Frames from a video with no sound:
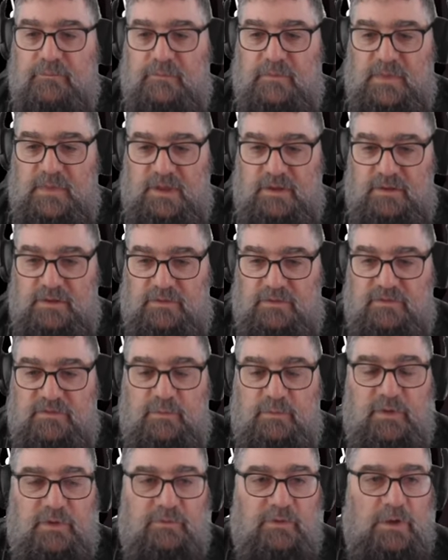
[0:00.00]

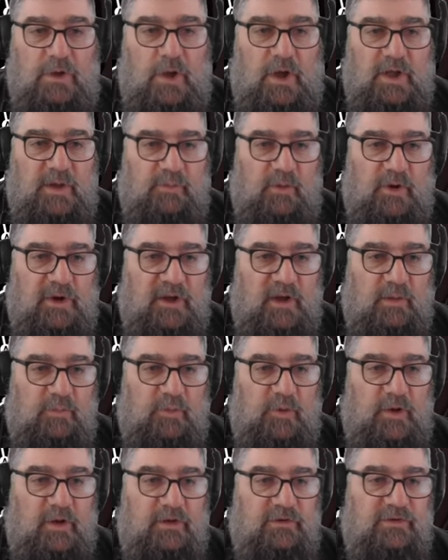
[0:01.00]
Bit of a light brake
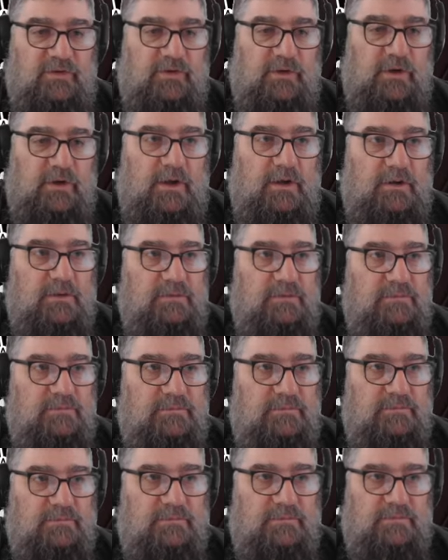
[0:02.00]
application now.
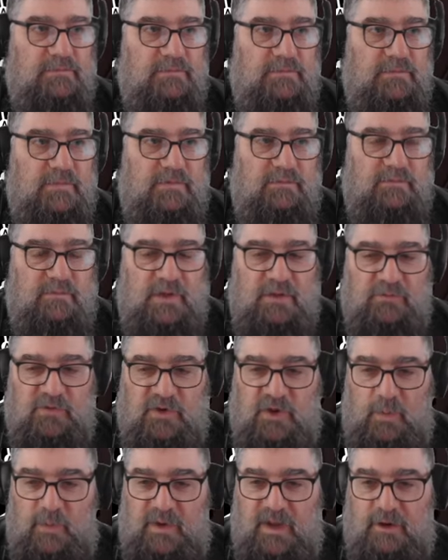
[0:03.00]

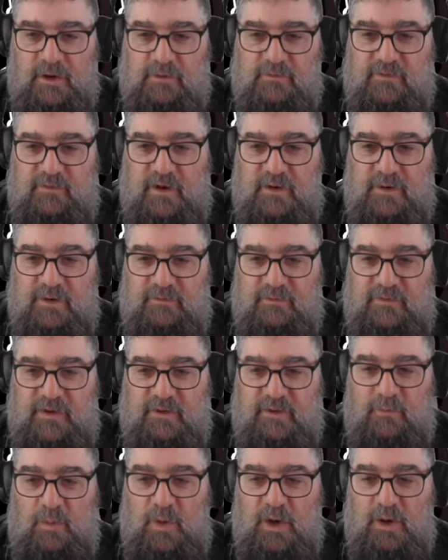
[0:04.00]
Even though we are a
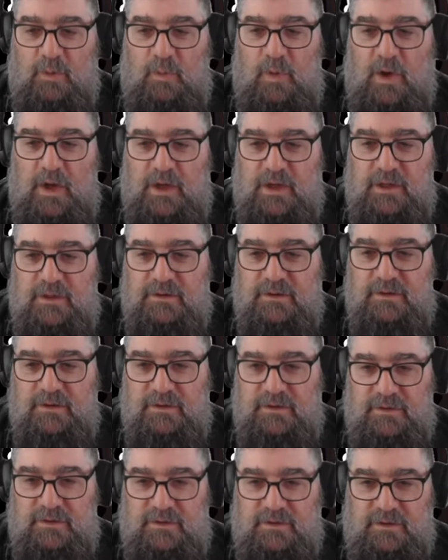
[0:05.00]
fair way away, it's
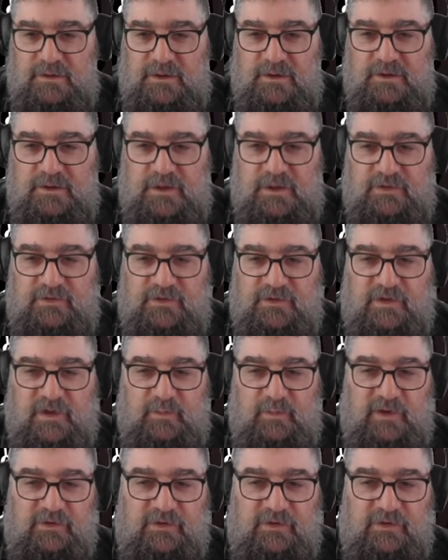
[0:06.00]
a steam